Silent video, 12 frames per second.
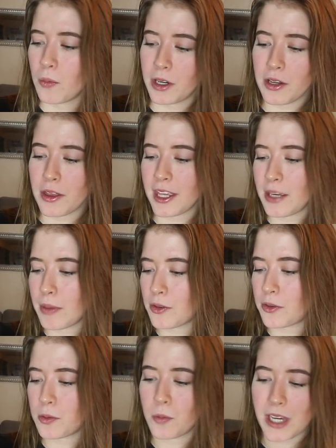What do you think
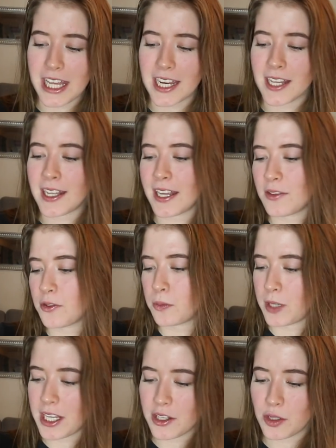about Sweden and
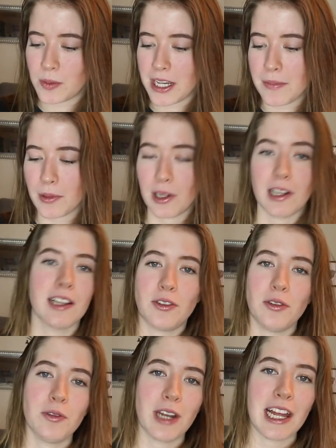Swedish people?
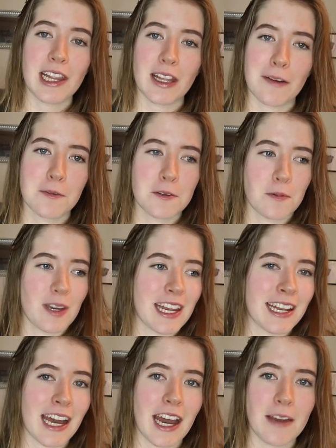Dude, I love
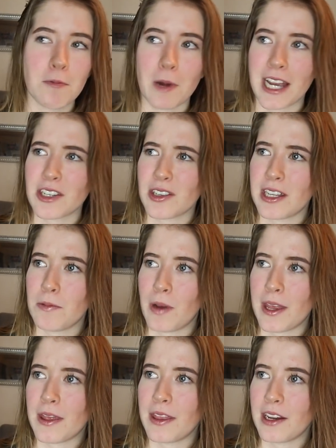Sweden. I actually
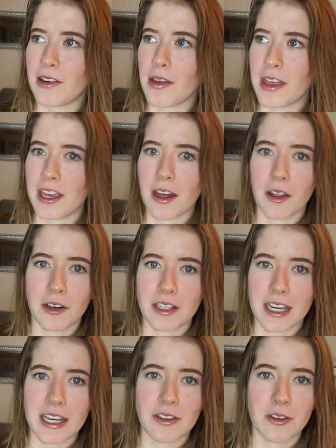went there the other
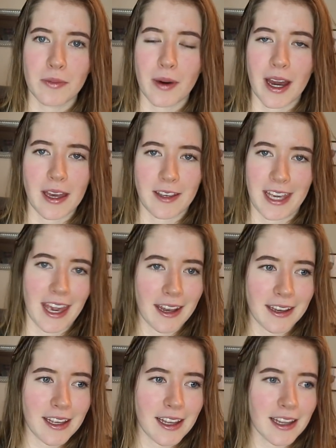day to buy
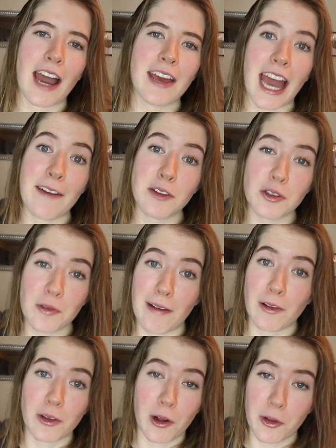candy. I haven't
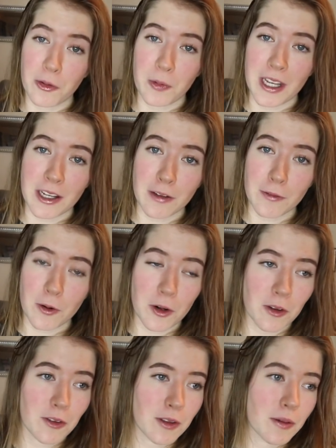traveled all Sweden, of
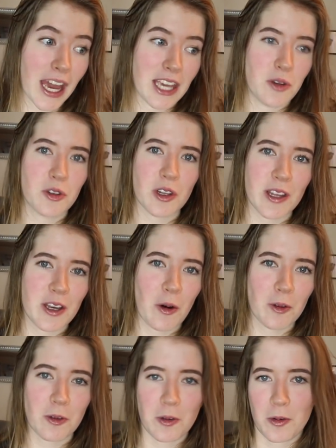course. I usually
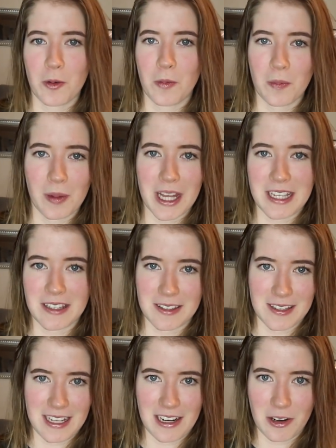go to
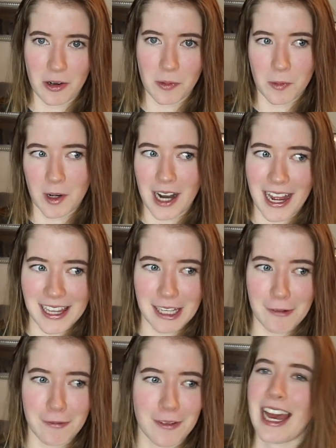places near where I
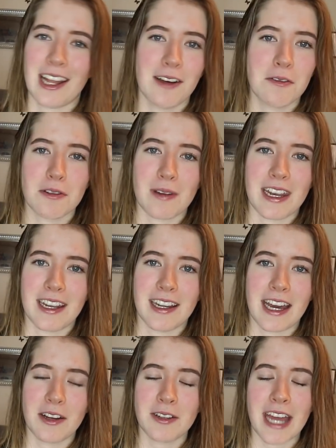live. I love Sweden.
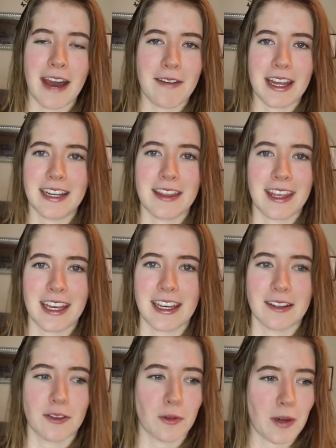I don't have anything
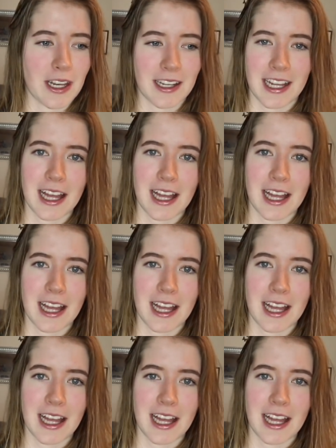against Sweden.